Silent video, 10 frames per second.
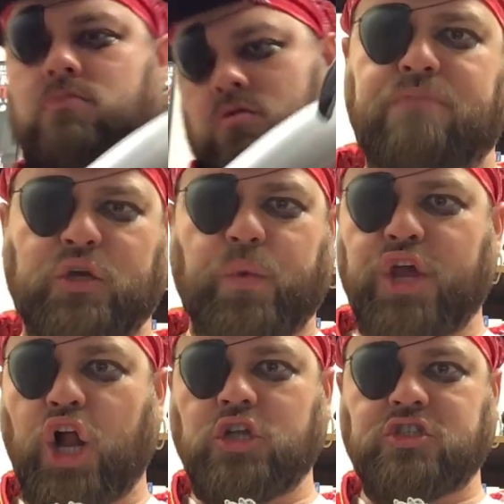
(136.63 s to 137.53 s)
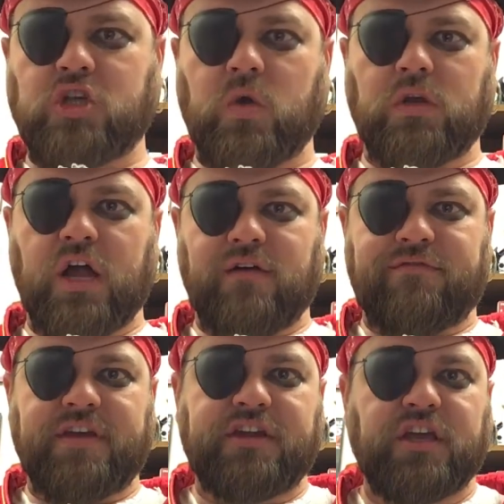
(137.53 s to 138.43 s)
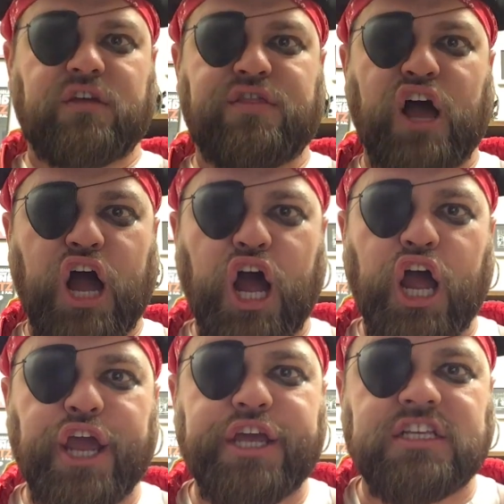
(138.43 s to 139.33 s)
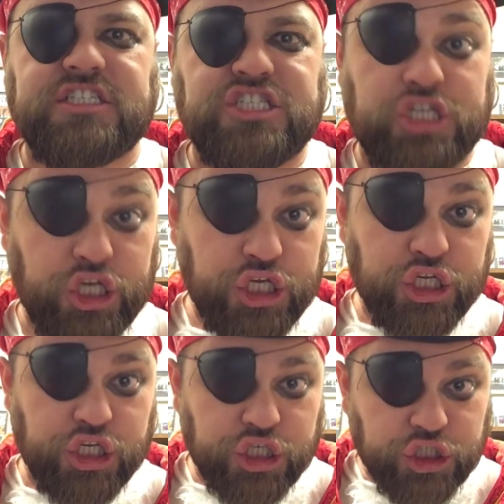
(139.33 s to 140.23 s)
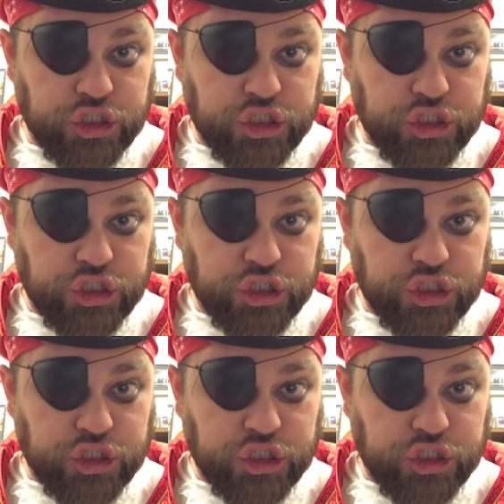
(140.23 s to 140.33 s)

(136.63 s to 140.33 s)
but we also love hitting the high seas.